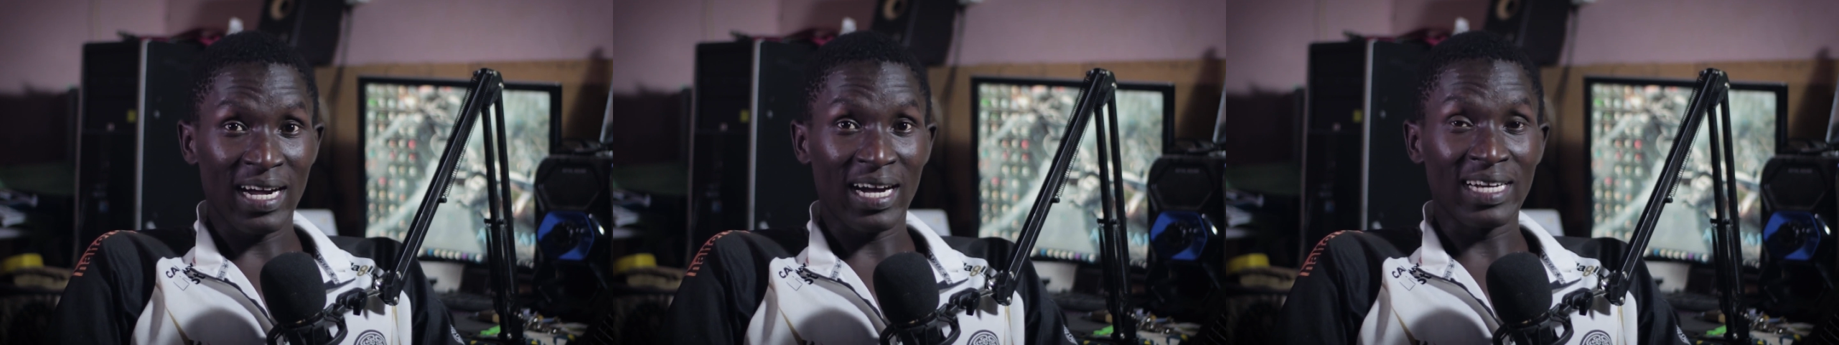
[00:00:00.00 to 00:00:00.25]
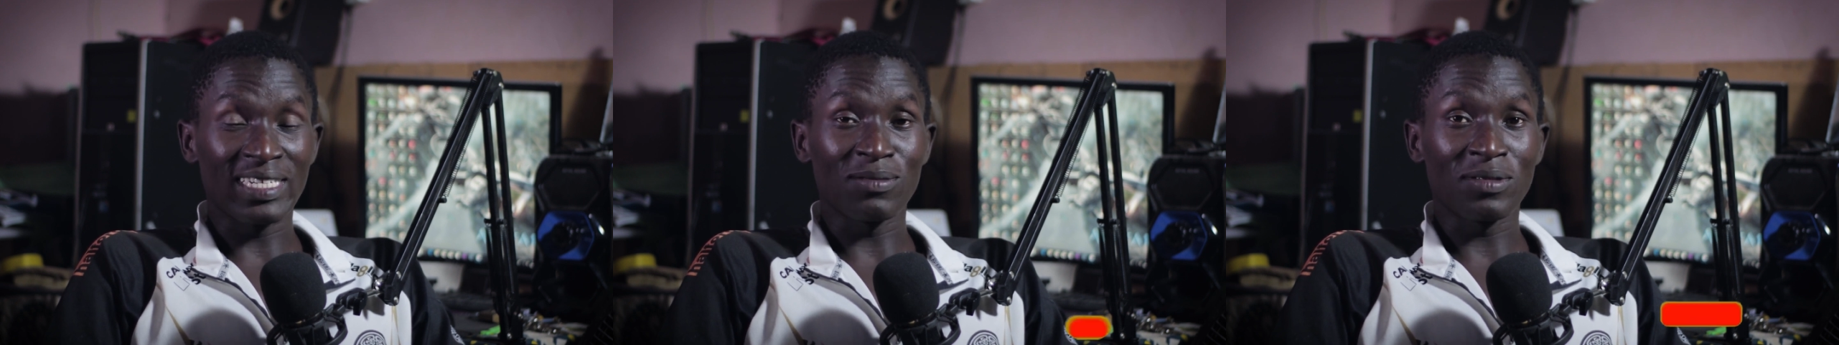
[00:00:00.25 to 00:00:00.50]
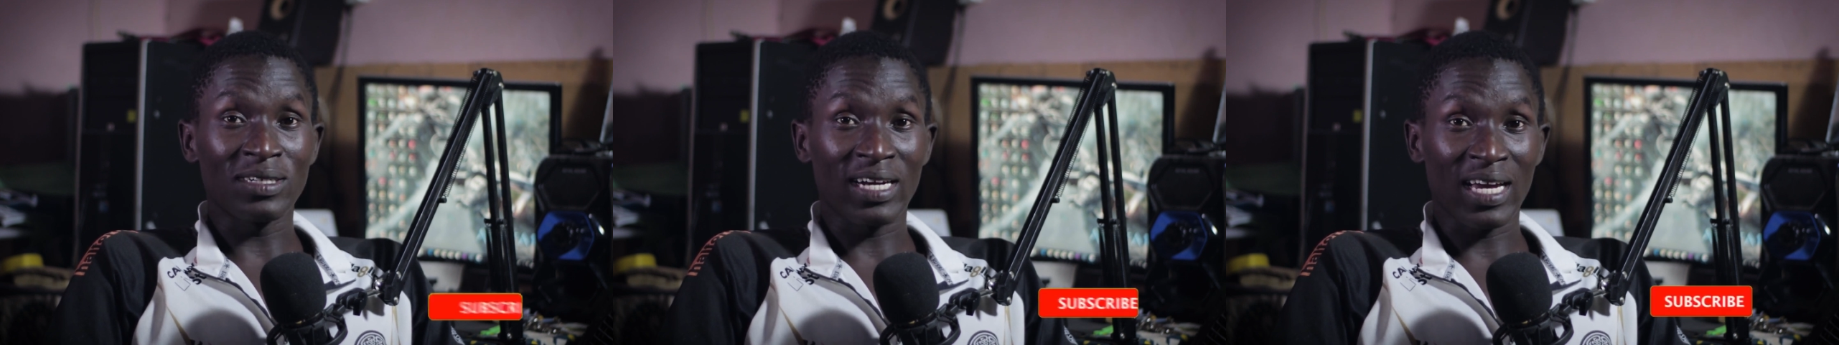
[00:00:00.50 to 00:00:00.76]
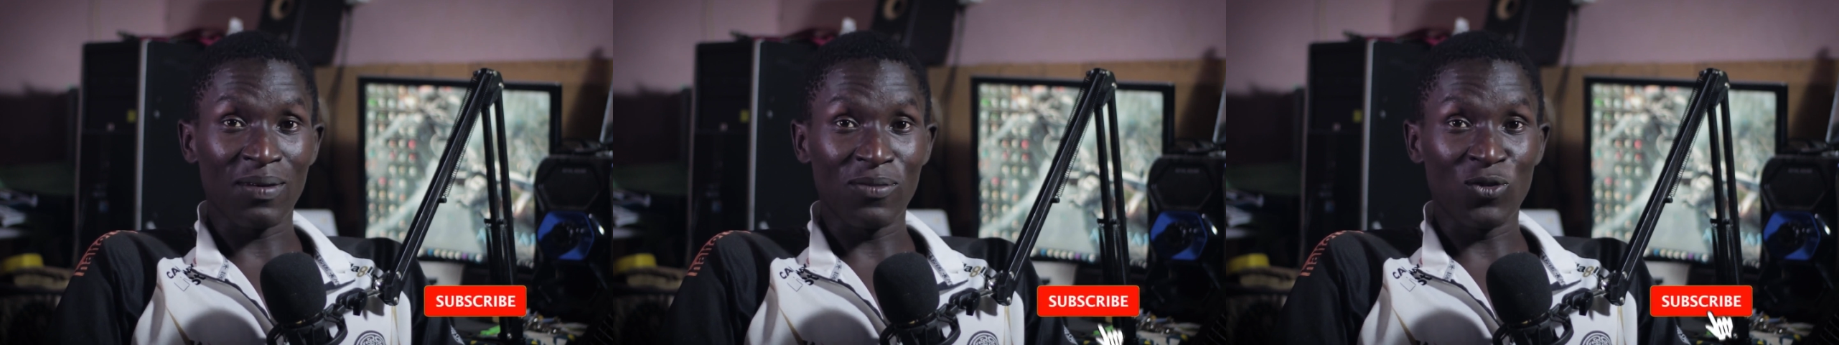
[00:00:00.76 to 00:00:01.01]
and
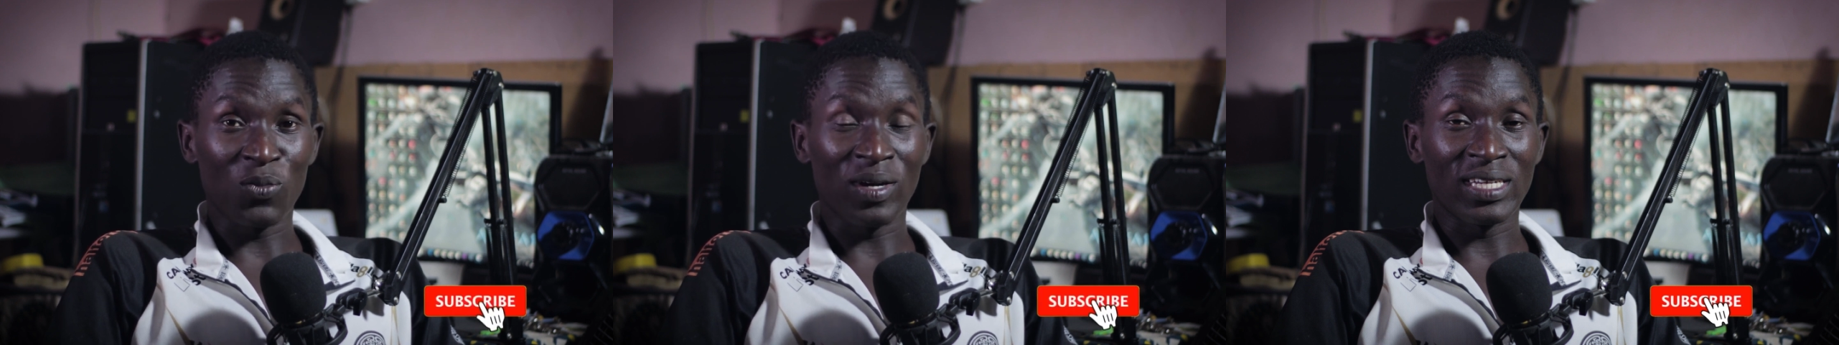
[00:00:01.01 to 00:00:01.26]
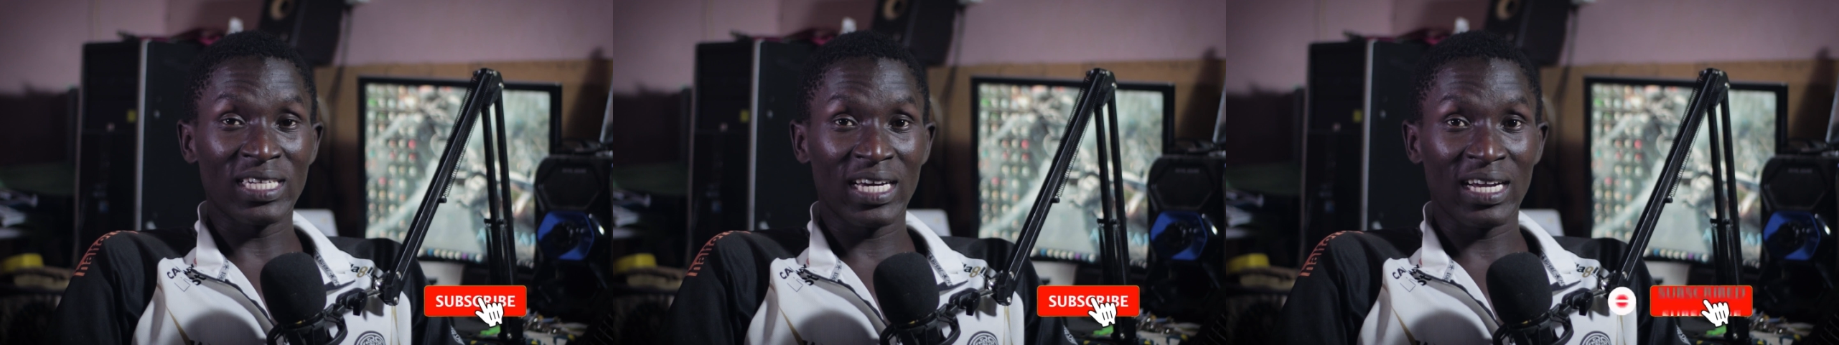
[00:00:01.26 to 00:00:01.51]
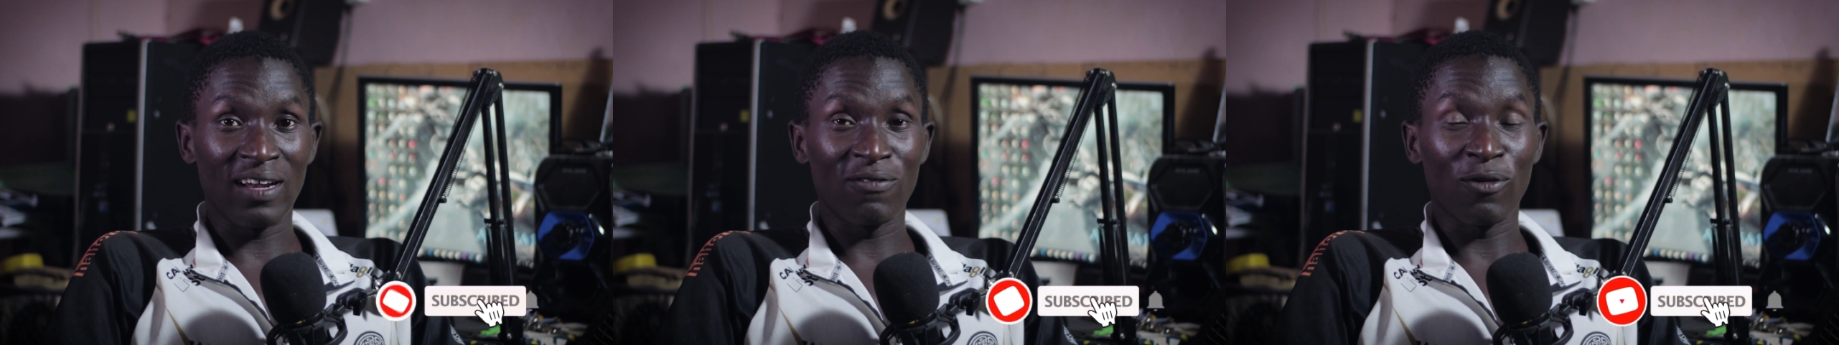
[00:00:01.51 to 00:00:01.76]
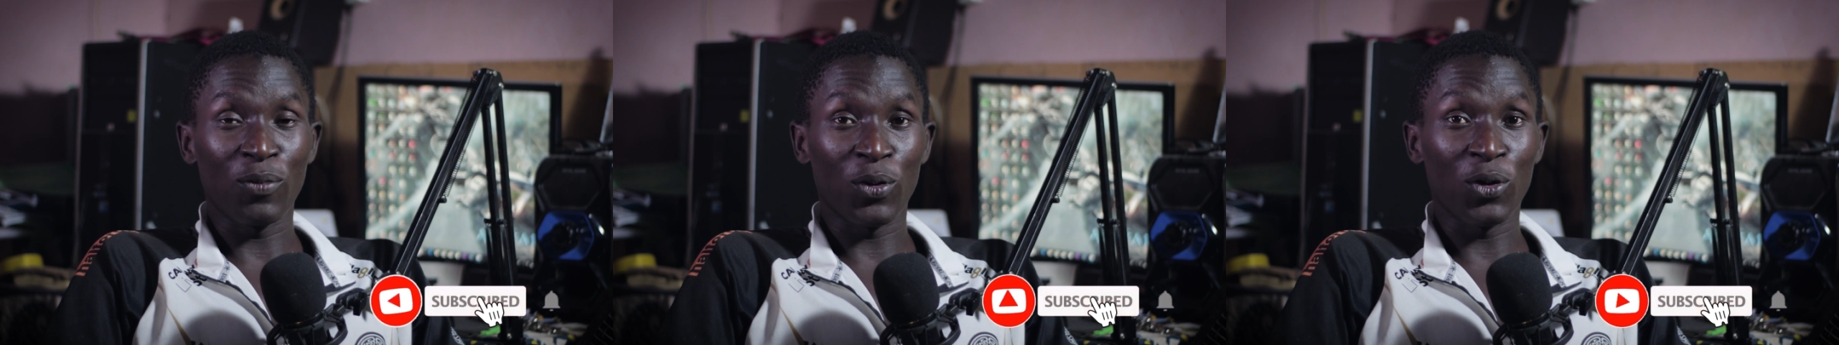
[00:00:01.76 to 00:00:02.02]
subscribe to my channel
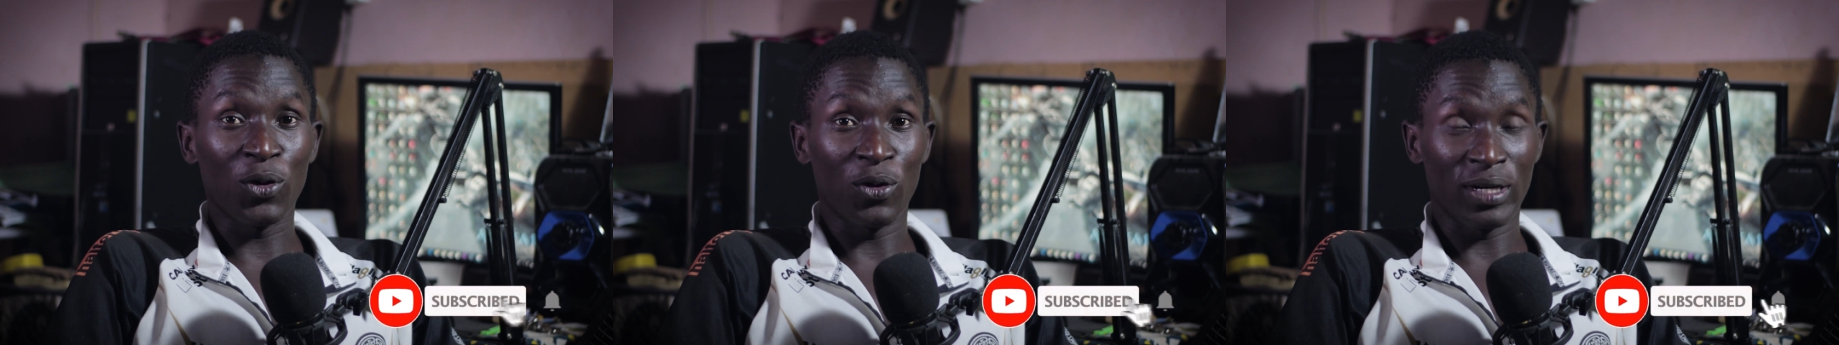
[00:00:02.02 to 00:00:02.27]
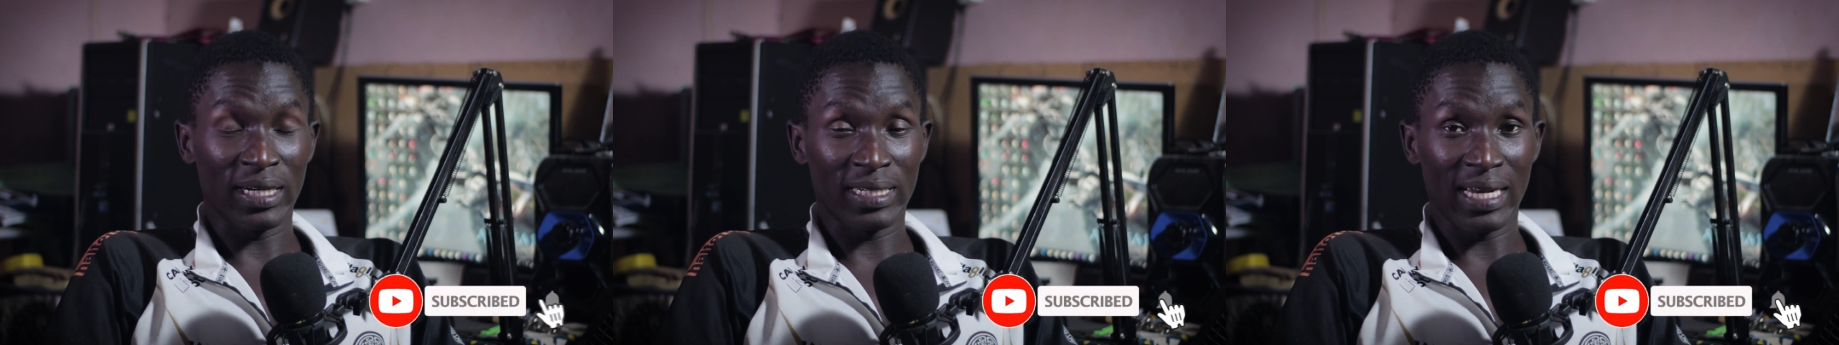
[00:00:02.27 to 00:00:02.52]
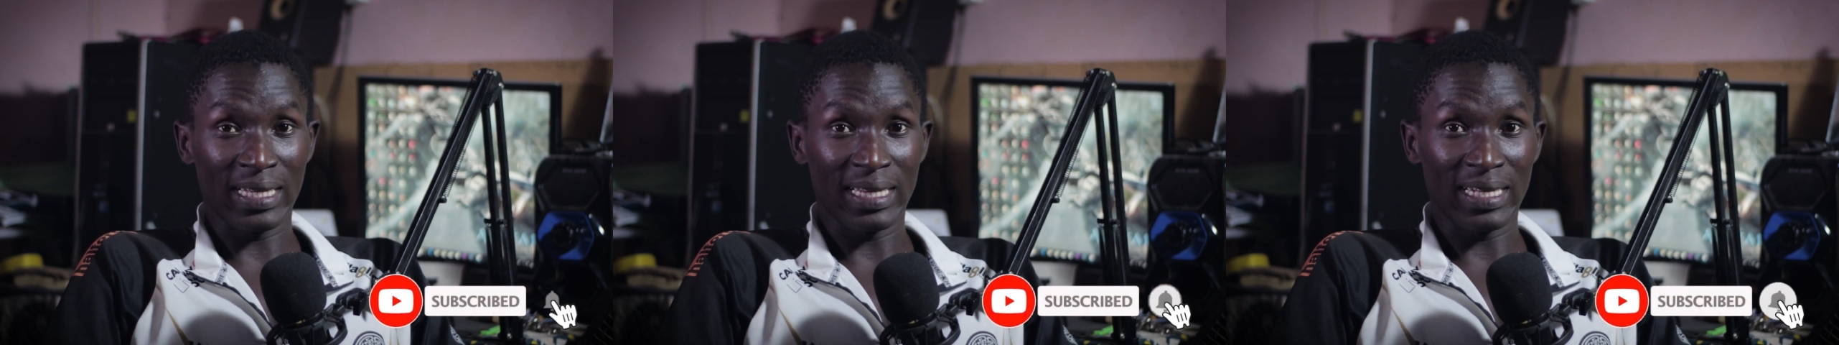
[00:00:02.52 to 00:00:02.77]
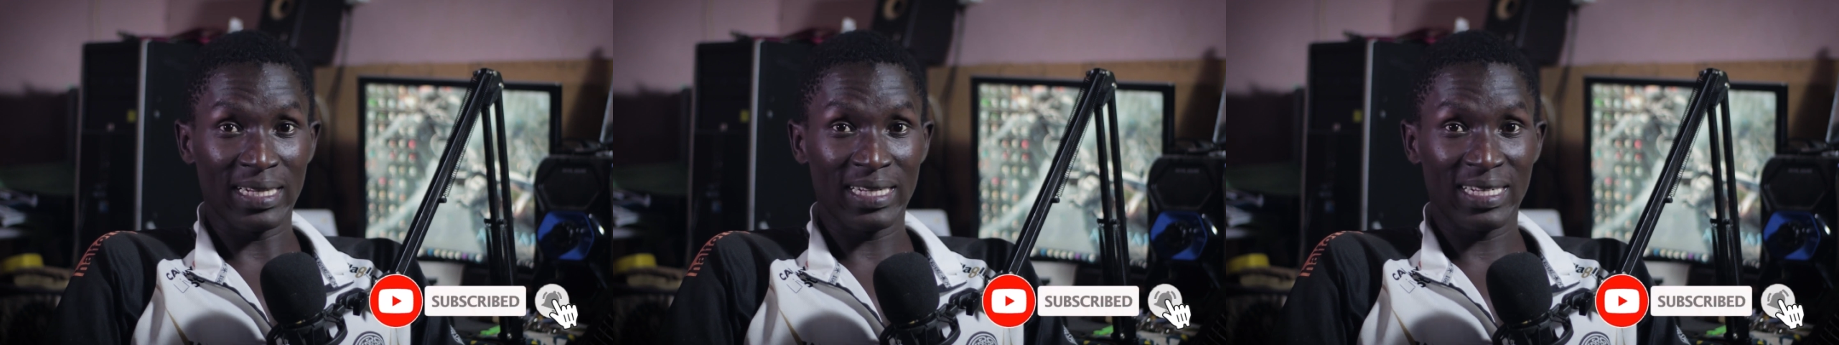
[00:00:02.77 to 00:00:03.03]
for more content like
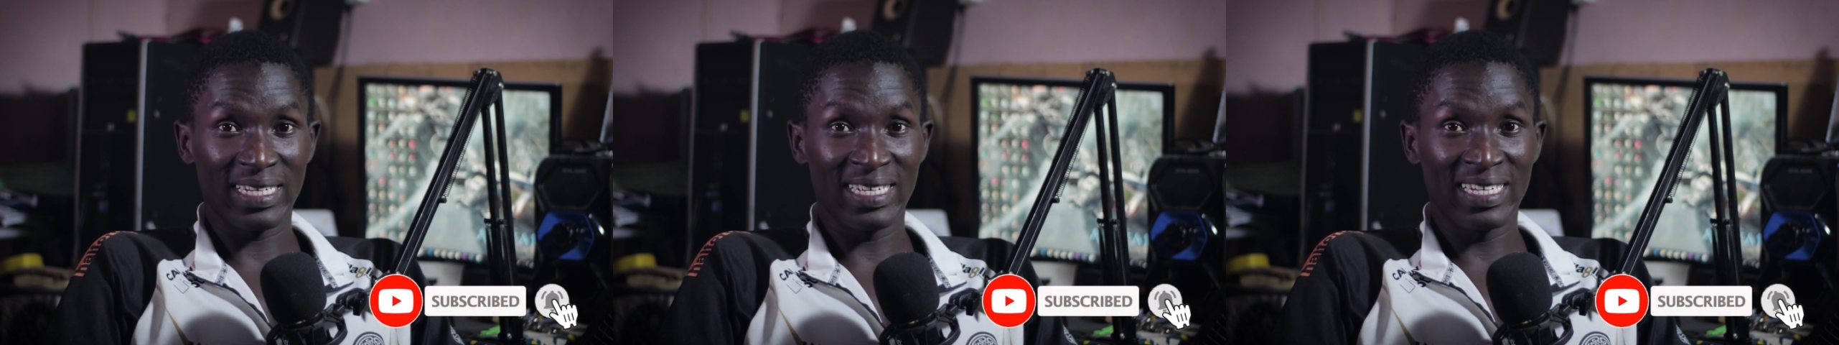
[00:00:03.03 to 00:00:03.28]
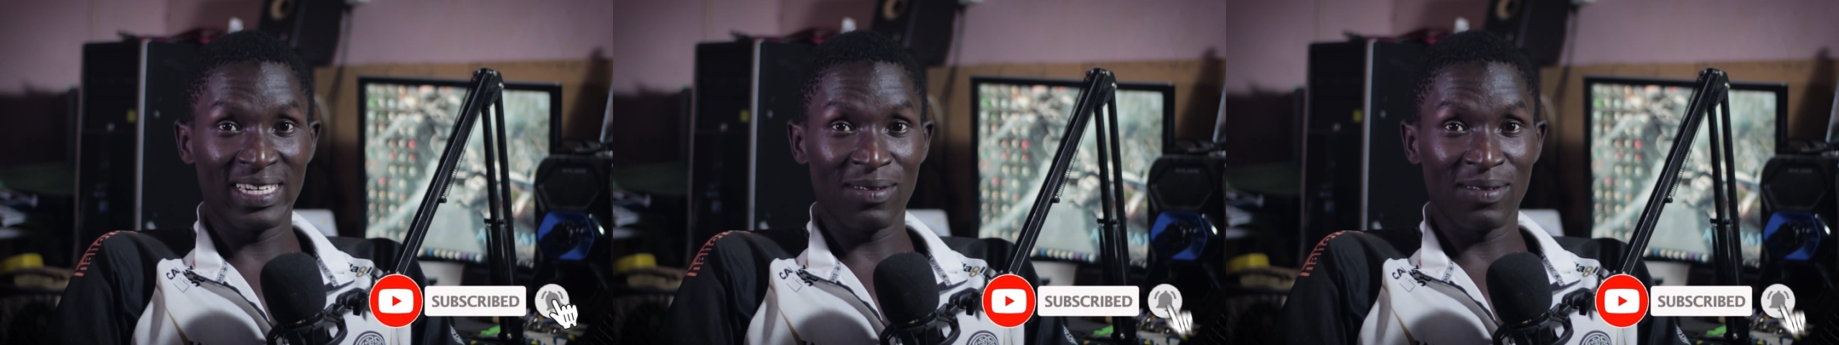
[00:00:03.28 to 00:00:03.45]
this.